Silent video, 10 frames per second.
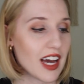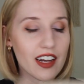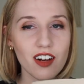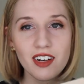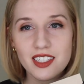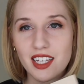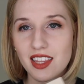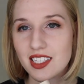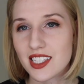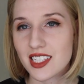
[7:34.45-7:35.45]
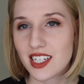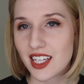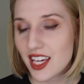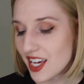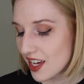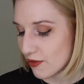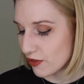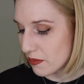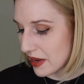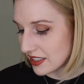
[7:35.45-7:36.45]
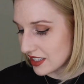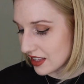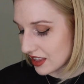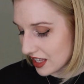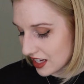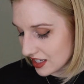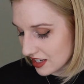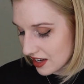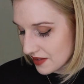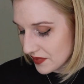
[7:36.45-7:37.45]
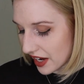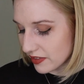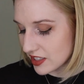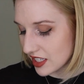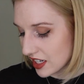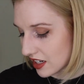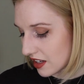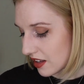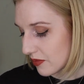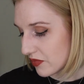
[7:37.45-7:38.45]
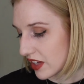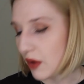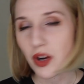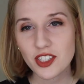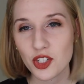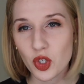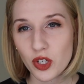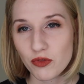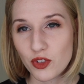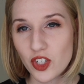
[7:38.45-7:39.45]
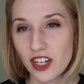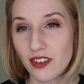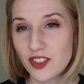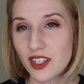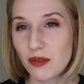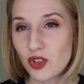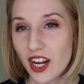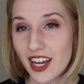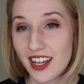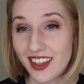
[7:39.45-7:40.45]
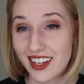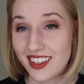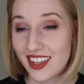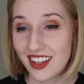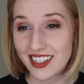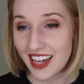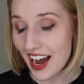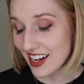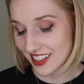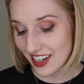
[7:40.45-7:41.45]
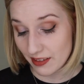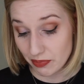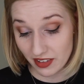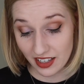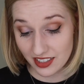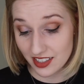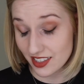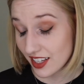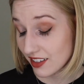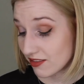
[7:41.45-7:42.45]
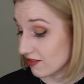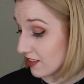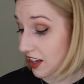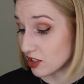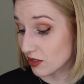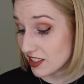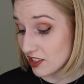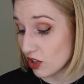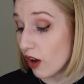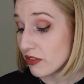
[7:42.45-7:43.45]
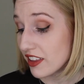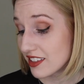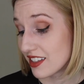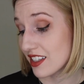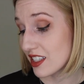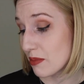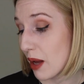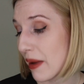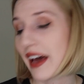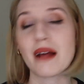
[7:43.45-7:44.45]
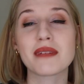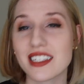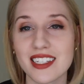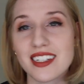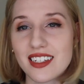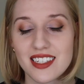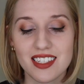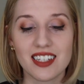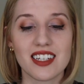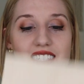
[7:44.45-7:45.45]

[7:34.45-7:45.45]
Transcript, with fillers: Natto is like this sticky fermented thing. I've seen I watch sorted Food Channel, I've seen them try it and like they like gag. I guess it's like not so easy. So hopefully this doesn't smell bad. I'm guessing it doesn't since